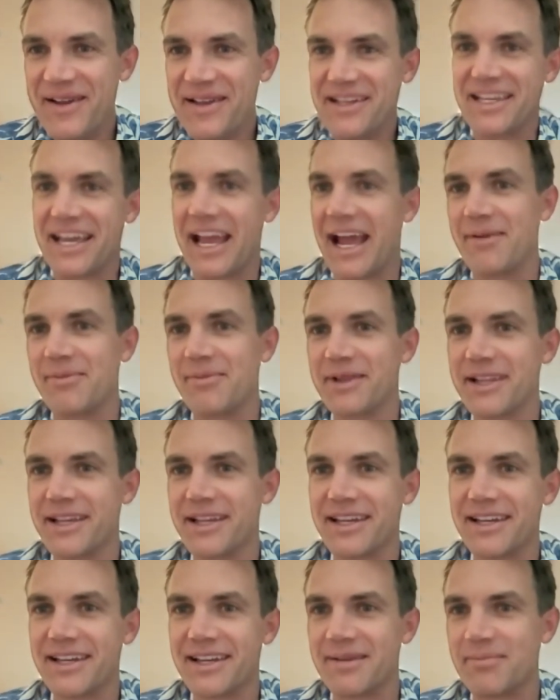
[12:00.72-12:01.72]

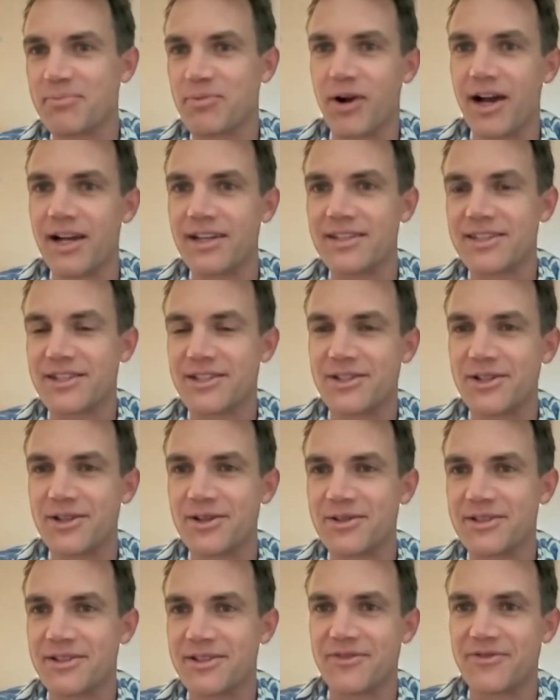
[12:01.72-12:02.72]
gambling and
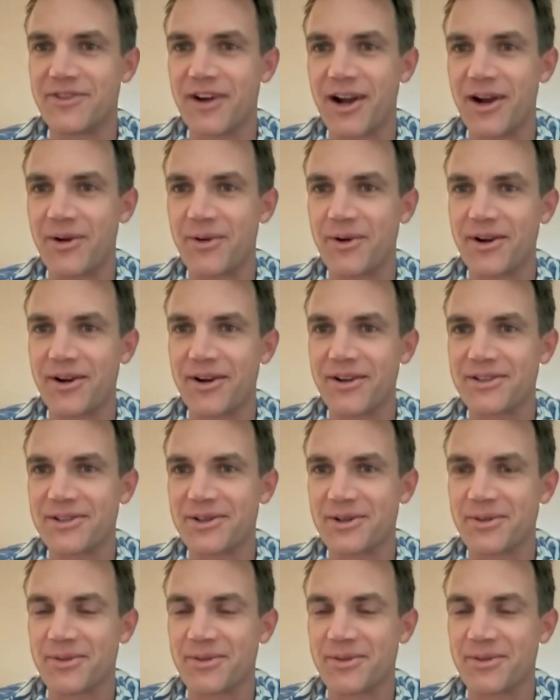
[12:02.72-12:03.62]
prostitutes and fireworks or